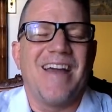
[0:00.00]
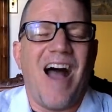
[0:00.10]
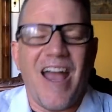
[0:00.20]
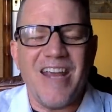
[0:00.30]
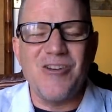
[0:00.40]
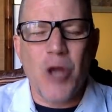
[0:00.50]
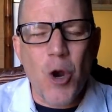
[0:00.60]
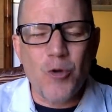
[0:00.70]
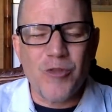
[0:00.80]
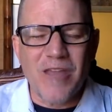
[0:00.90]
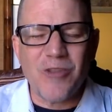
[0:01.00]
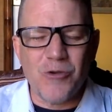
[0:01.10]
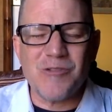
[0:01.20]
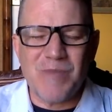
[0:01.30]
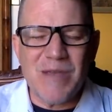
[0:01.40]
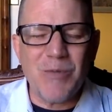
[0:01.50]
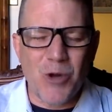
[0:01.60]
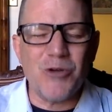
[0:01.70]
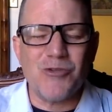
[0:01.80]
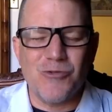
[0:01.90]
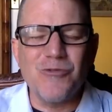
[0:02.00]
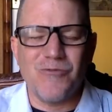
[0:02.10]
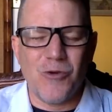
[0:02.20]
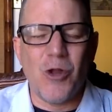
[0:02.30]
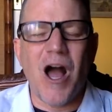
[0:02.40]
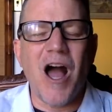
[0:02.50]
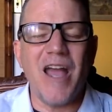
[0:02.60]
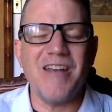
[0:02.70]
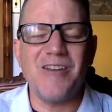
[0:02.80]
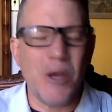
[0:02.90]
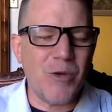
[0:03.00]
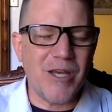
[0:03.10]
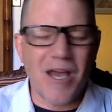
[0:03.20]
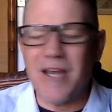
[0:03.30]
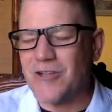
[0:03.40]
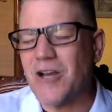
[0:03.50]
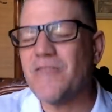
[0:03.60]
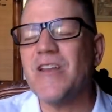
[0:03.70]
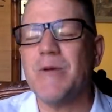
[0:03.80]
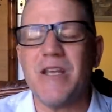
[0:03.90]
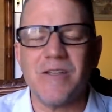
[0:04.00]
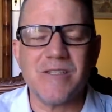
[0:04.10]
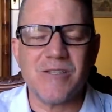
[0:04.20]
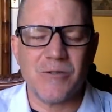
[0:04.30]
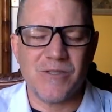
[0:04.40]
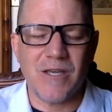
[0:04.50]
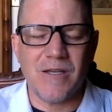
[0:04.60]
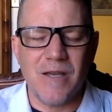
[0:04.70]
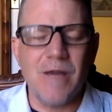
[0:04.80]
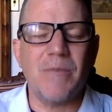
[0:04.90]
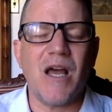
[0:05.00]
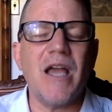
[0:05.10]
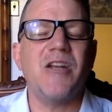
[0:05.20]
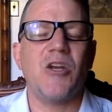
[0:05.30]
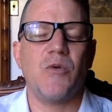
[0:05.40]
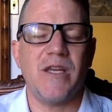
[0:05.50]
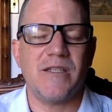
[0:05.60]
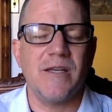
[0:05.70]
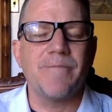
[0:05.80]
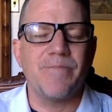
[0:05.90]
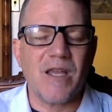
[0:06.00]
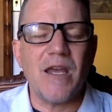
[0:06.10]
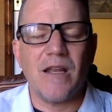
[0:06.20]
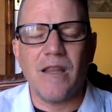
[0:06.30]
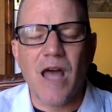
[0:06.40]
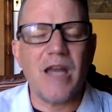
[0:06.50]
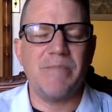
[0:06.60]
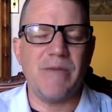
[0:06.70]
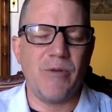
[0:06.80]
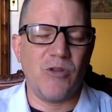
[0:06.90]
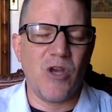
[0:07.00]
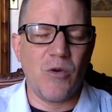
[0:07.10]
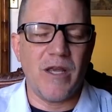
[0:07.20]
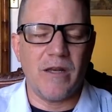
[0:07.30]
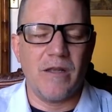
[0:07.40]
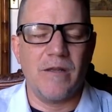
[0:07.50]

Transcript: I know that those people are truthful. I know it. I don't care if anybody else knows it, but I know it. And a lot of people know it.